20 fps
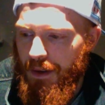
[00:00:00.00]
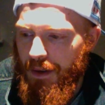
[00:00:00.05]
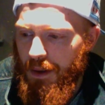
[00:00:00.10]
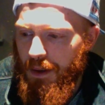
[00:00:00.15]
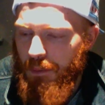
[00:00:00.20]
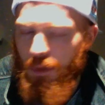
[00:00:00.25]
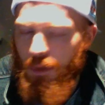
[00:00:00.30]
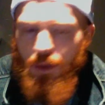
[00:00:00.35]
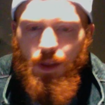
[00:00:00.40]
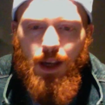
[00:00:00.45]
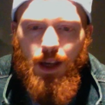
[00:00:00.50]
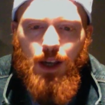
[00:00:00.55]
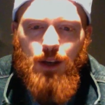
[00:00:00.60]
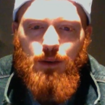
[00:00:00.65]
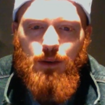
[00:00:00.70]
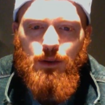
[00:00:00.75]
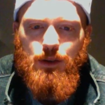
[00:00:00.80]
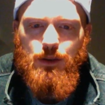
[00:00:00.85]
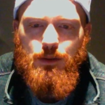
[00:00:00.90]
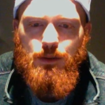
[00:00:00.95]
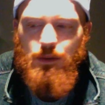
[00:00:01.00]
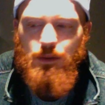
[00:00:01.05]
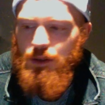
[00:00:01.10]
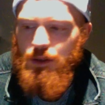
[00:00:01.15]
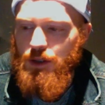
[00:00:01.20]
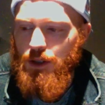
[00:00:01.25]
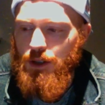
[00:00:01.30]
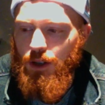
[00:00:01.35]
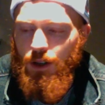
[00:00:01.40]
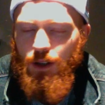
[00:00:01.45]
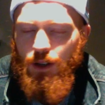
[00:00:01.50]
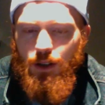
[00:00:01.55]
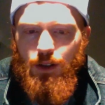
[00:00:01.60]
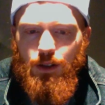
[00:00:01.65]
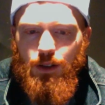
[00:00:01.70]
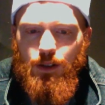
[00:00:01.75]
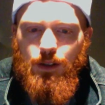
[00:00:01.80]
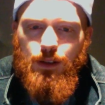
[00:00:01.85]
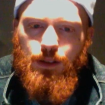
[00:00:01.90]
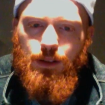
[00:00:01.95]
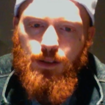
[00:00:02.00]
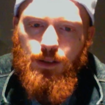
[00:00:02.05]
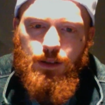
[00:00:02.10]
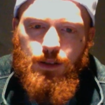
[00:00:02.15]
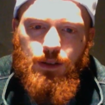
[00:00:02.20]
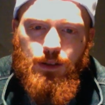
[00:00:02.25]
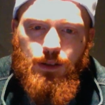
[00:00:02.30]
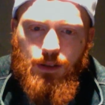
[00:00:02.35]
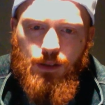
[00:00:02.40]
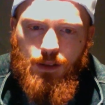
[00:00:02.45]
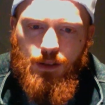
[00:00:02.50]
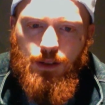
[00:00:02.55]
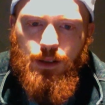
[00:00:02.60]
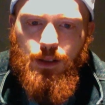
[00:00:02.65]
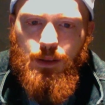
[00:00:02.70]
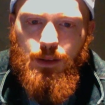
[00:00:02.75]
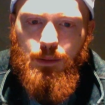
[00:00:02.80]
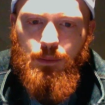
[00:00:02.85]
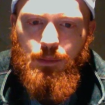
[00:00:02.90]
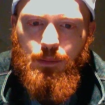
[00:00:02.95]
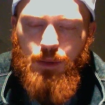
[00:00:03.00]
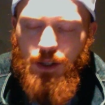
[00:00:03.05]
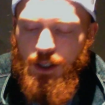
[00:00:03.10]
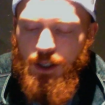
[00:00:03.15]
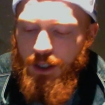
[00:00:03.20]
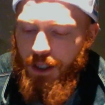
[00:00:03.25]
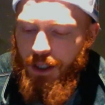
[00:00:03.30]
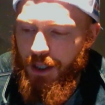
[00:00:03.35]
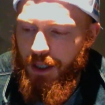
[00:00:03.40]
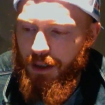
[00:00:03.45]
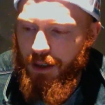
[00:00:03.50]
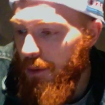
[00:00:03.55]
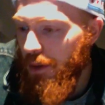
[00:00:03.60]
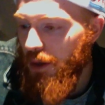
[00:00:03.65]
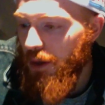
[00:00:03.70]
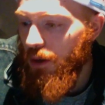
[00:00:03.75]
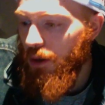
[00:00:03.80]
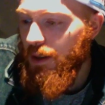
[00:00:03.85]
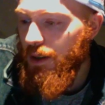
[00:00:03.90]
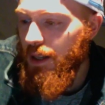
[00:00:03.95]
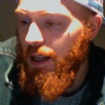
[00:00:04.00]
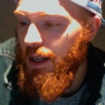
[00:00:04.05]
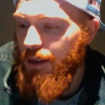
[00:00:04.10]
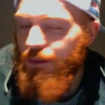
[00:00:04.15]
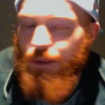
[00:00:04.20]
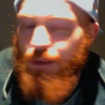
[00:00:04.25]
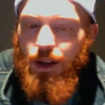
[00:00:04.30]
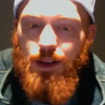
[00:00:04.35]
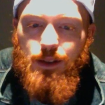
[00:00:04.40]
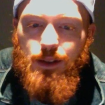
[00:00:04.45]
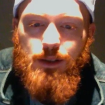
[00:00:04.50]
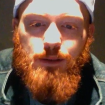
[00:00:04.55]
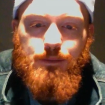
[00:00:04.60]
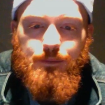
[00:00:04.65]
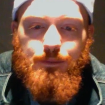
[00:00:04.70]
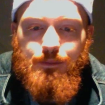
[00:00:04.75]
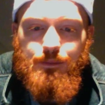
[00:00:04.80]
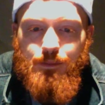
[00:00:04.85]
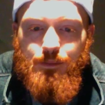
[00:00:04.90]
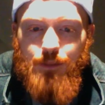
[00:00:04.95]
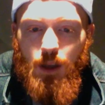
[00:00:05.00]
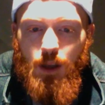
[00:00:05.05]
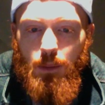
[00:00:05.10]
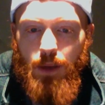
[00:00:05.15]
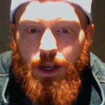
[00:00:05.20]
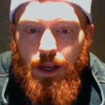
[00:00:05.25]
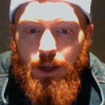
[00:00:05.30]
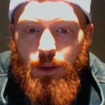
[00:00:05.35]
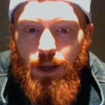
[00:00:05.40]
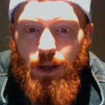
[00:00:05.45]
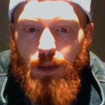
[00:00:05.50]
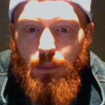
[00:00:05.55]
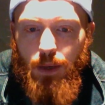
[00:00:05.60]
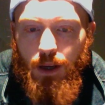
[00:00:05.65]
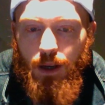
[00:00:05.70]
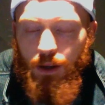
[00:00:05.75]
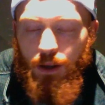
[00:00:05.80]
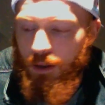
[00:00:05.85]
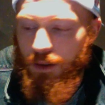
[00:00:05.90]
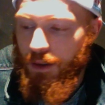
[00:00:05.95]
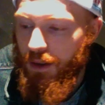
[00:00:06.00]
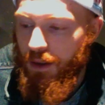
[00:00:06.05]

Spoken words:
But thank you, Joe. Appreciate it. Go Dean Fenton on my Yunnan battle.